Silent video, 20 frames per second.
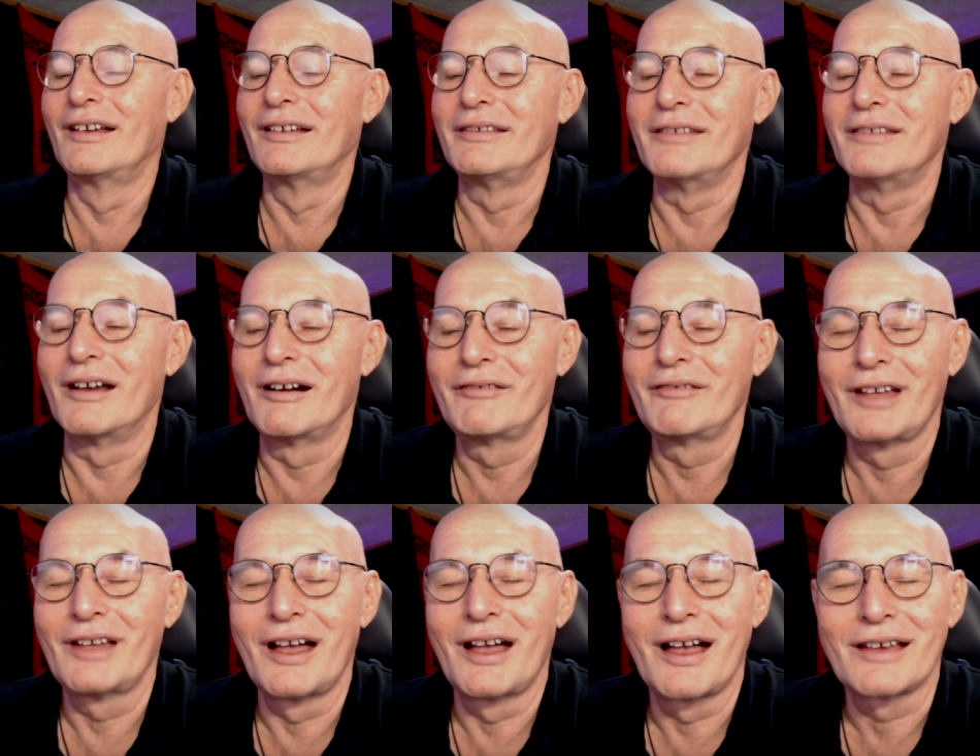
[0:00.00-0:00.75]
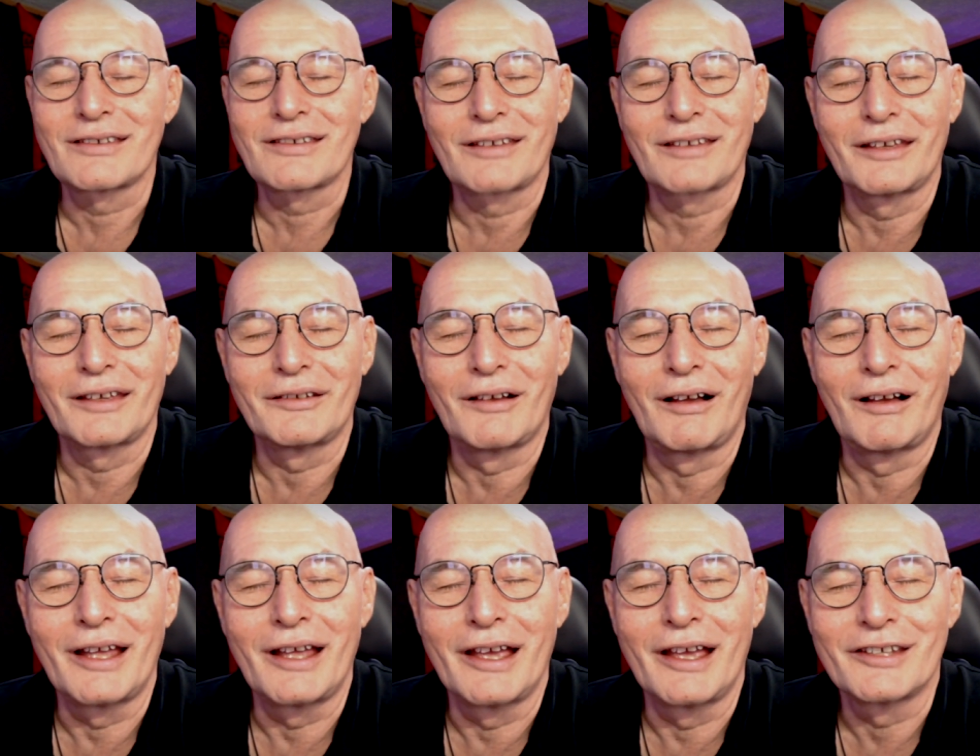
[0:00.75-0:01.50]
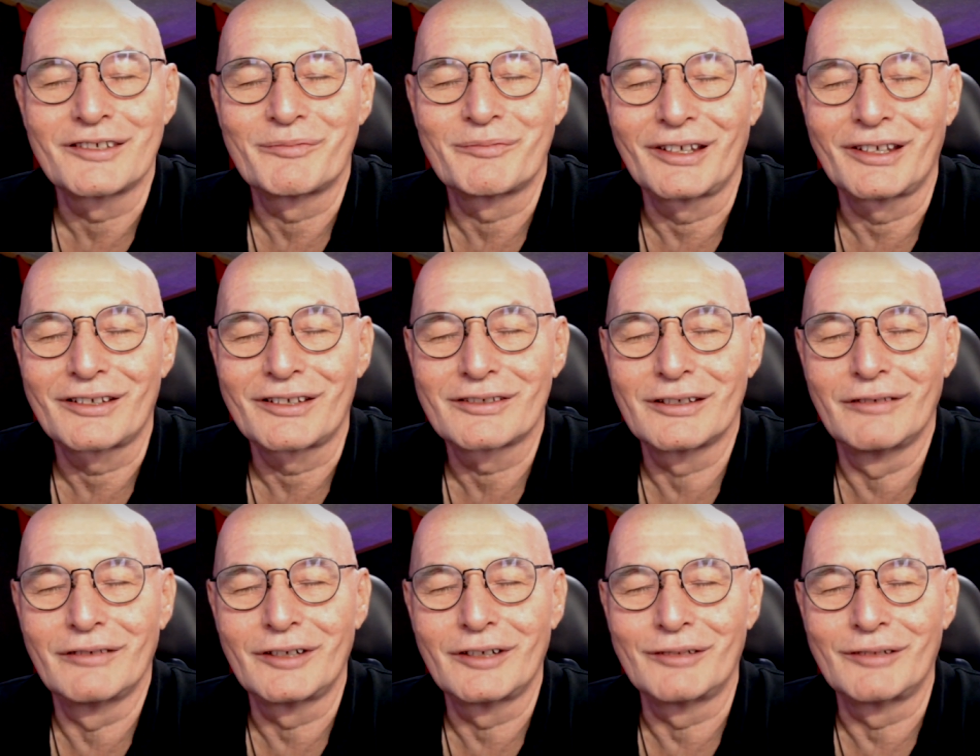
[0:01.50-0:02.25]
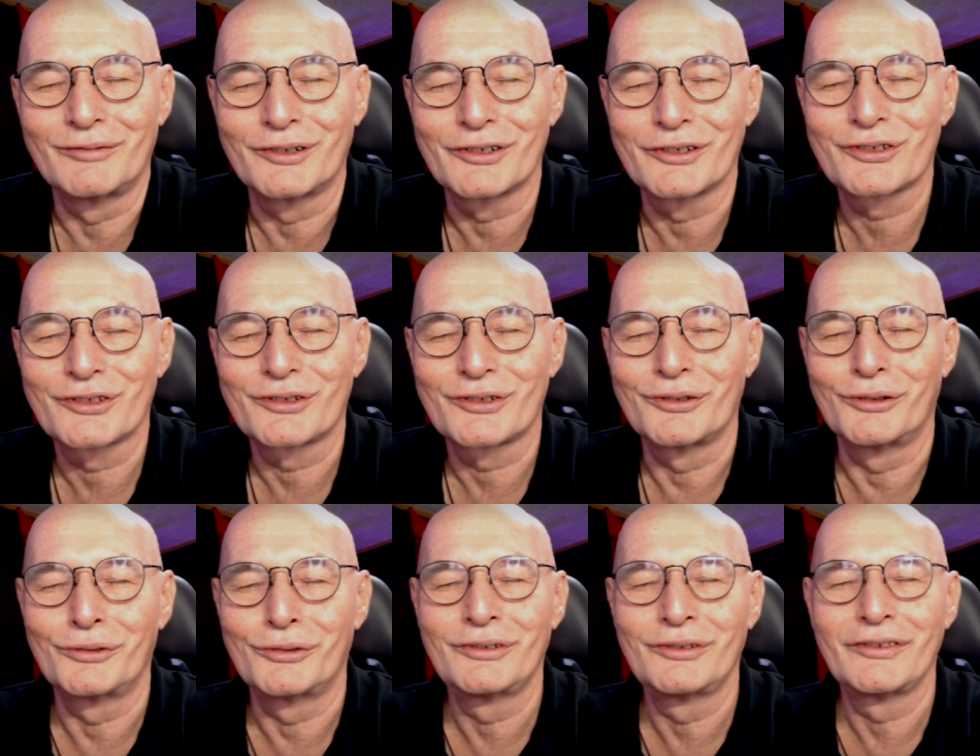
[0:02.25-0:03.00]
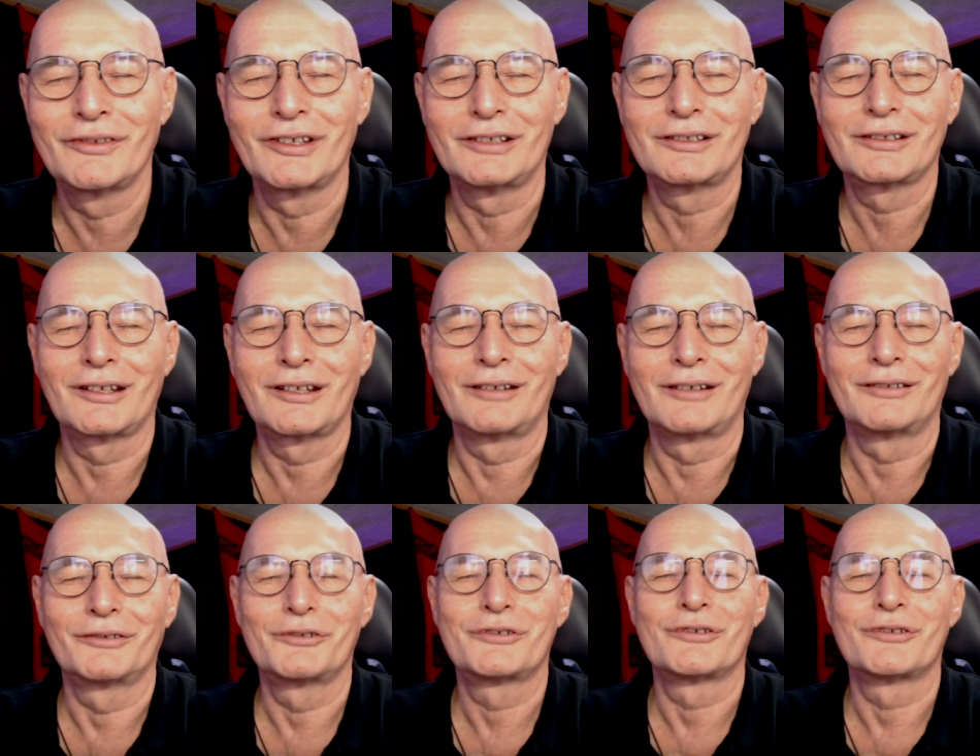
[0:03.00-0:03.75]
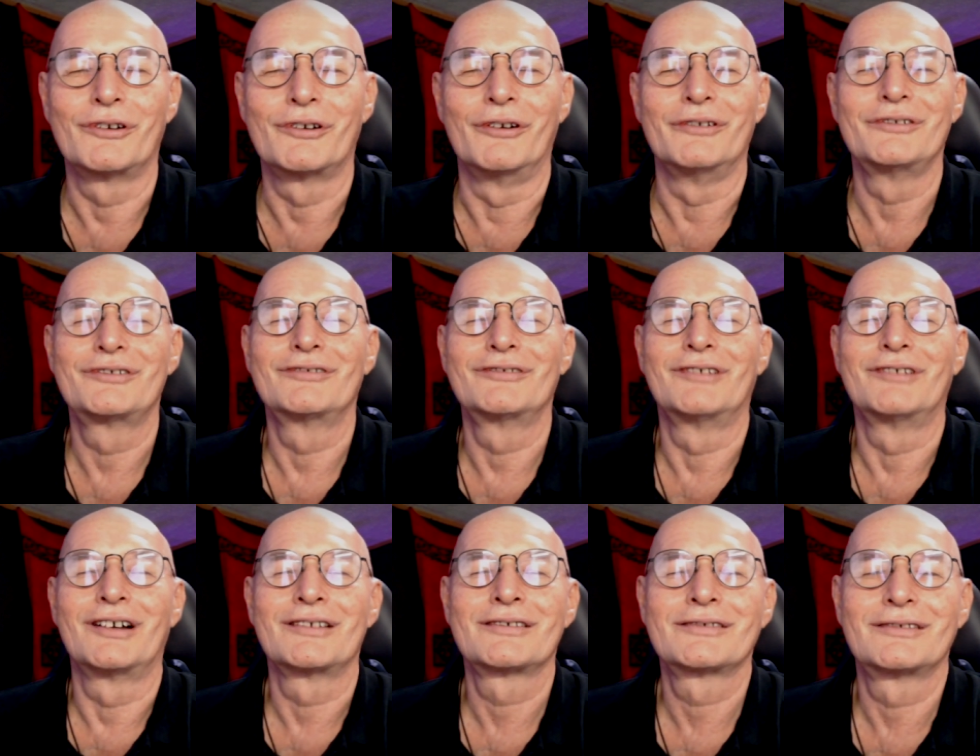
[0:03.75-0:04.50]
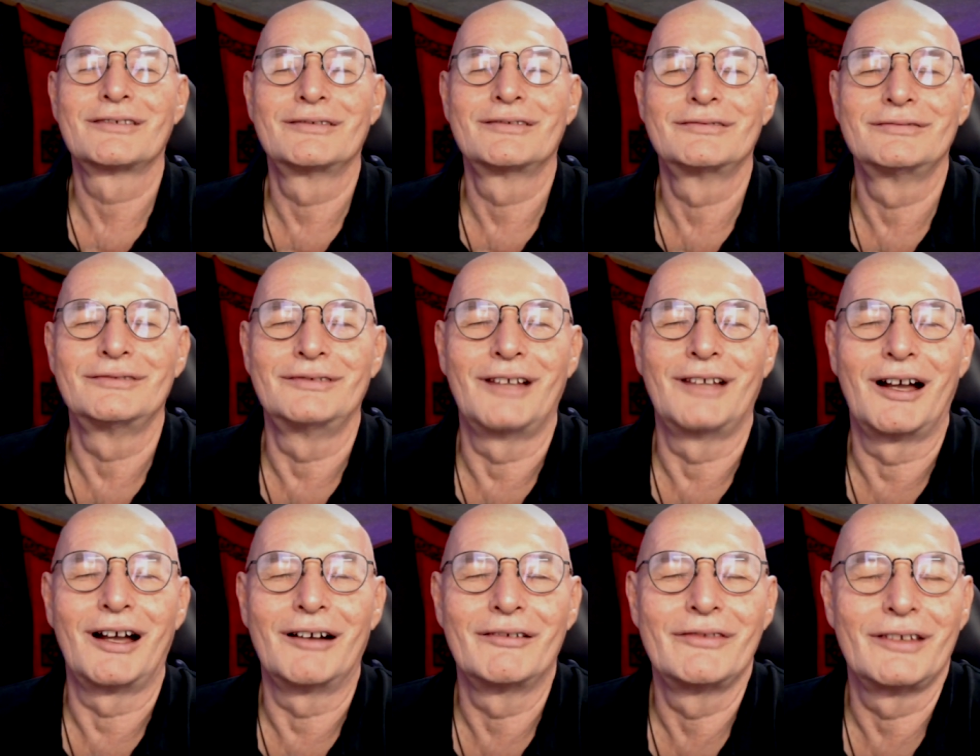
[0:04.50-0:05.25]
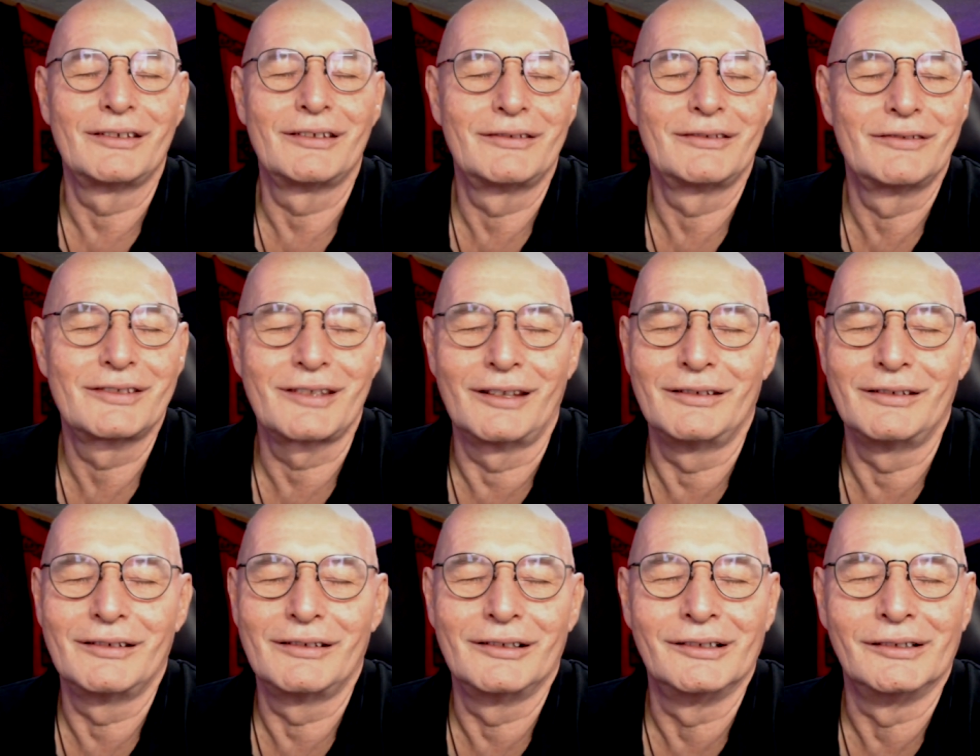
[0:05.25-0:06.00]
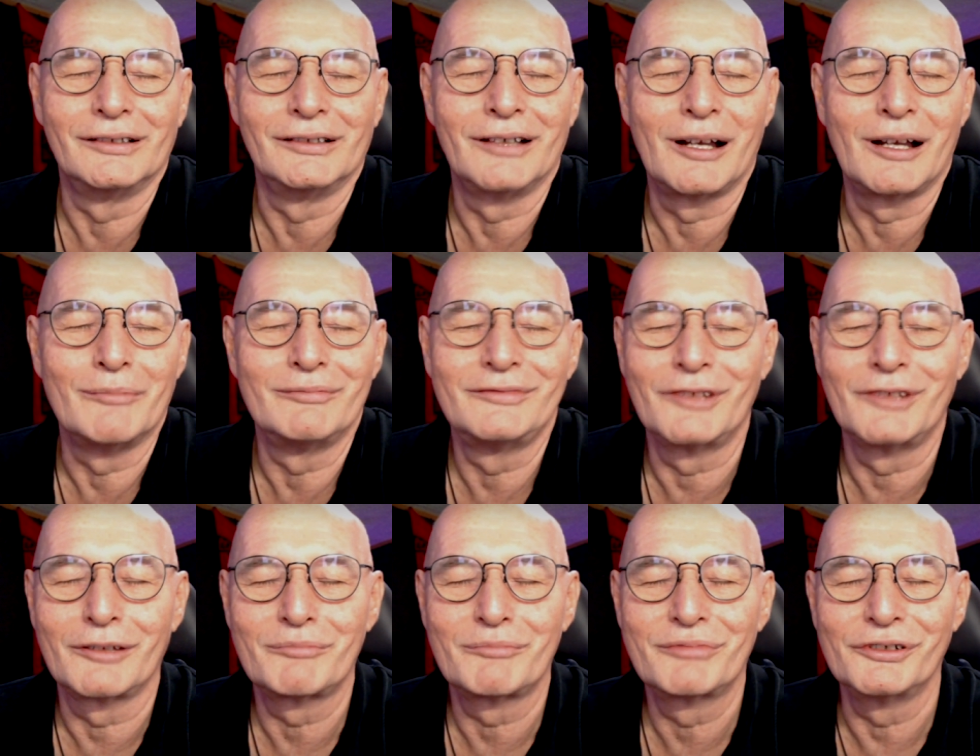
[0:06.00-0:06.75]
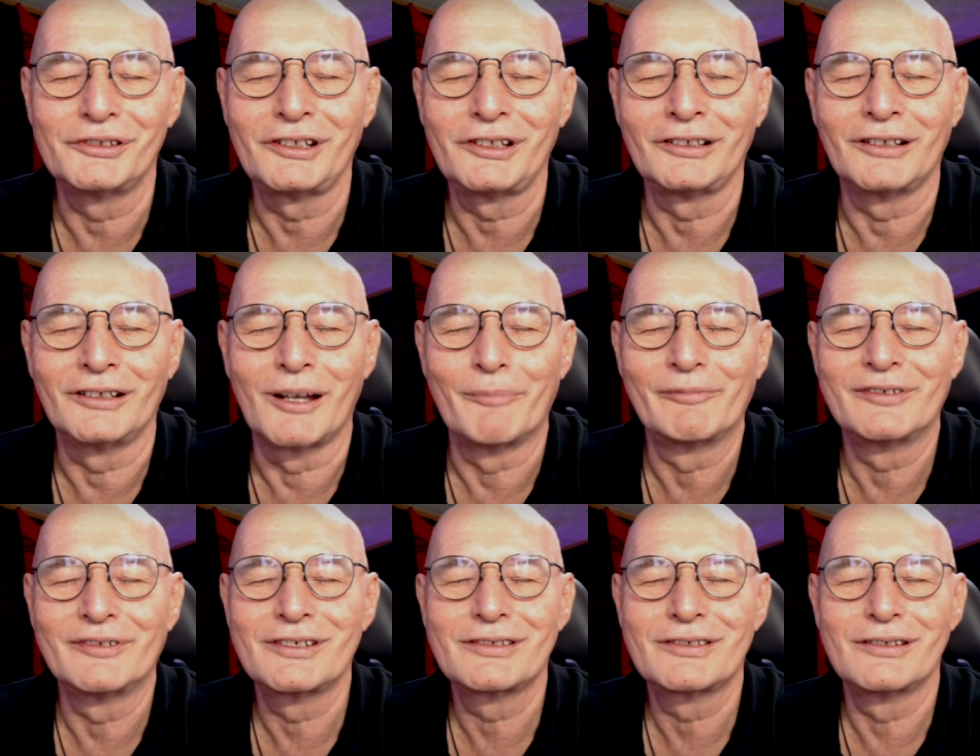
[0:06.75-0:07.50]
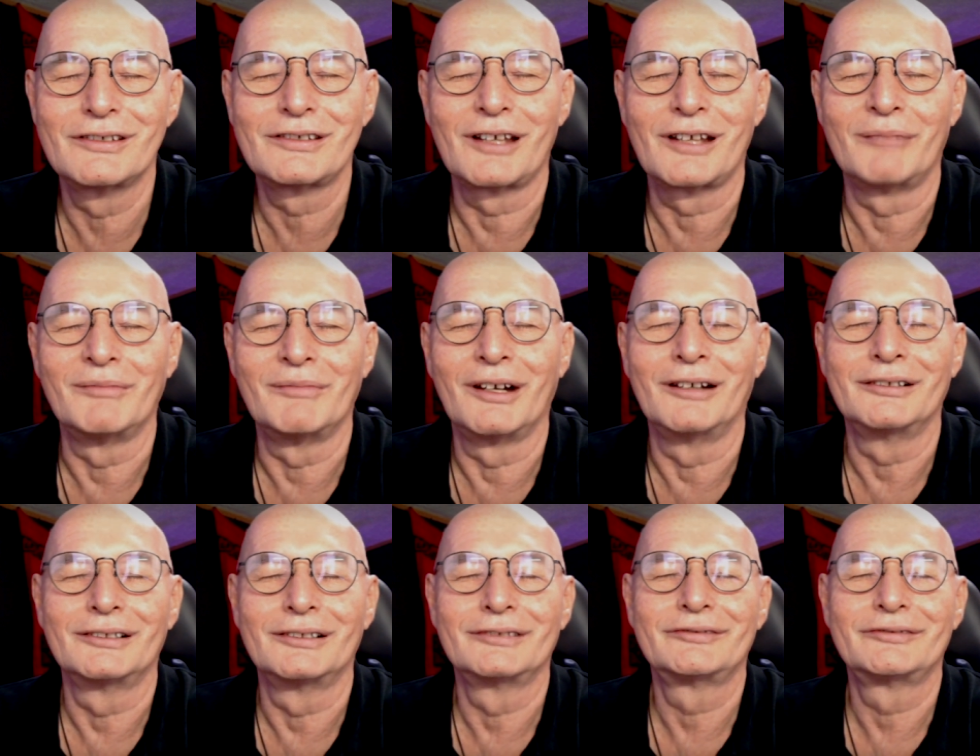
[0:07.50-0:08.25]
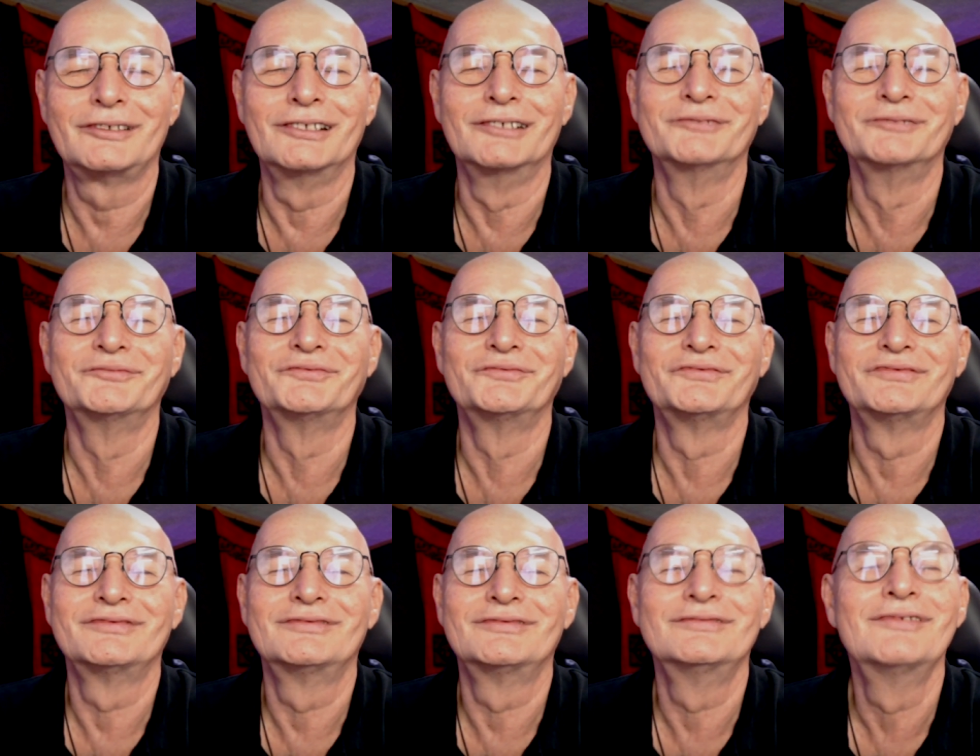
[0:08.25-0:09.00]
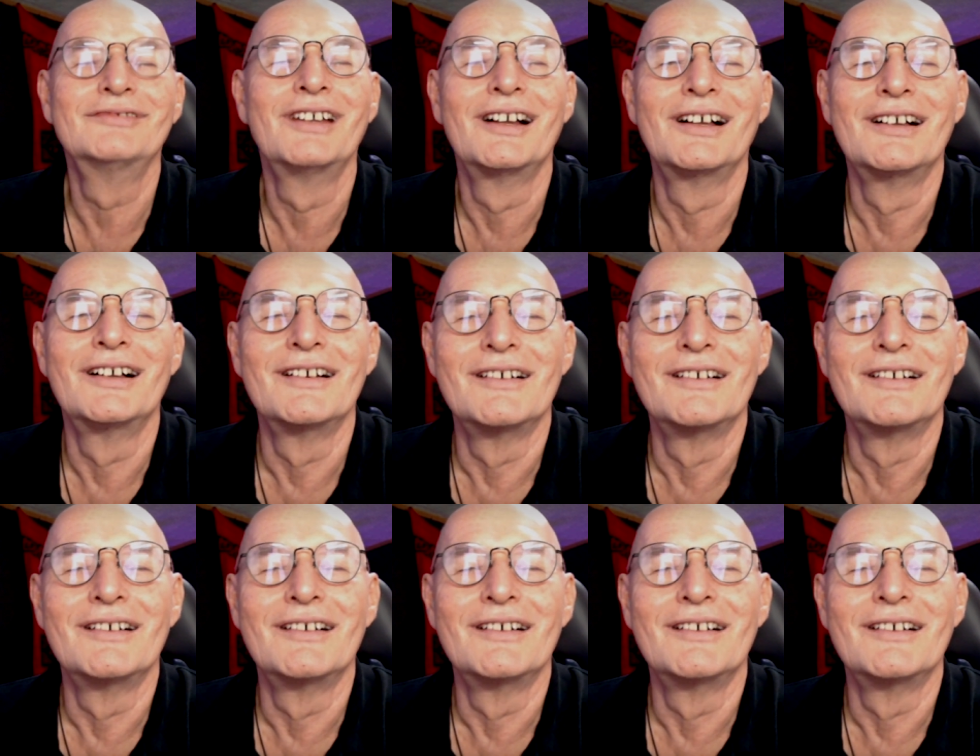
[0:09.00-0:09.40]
Now we ask that all aspects of our soul that can return to us now that send, uh, uh, I'm not putting up with this, I'm out of here. Mm-hmm.